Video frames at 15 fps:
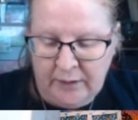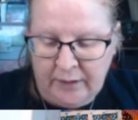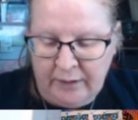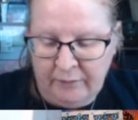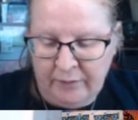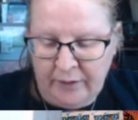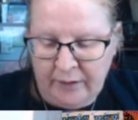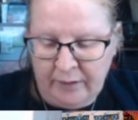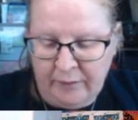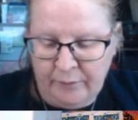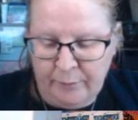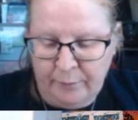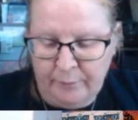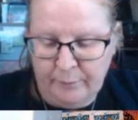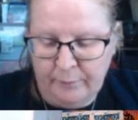everything I've
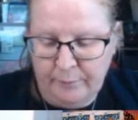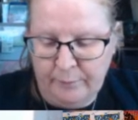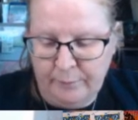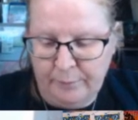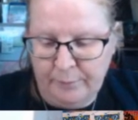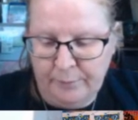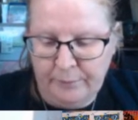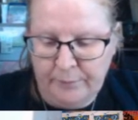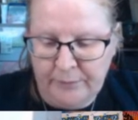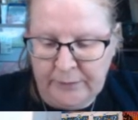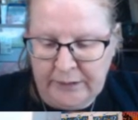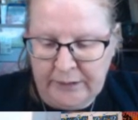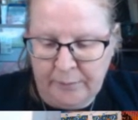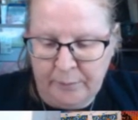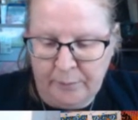
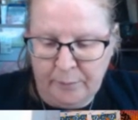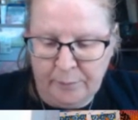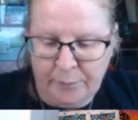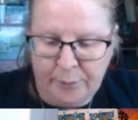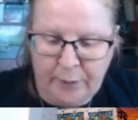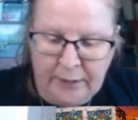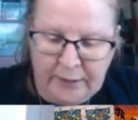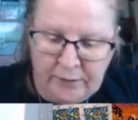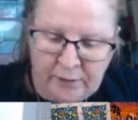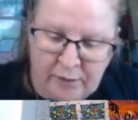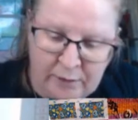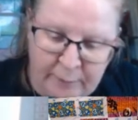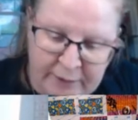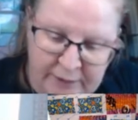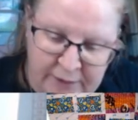prattled on
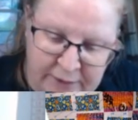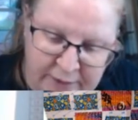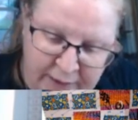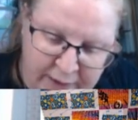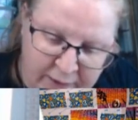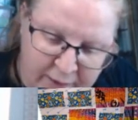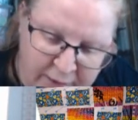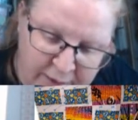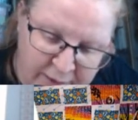about today?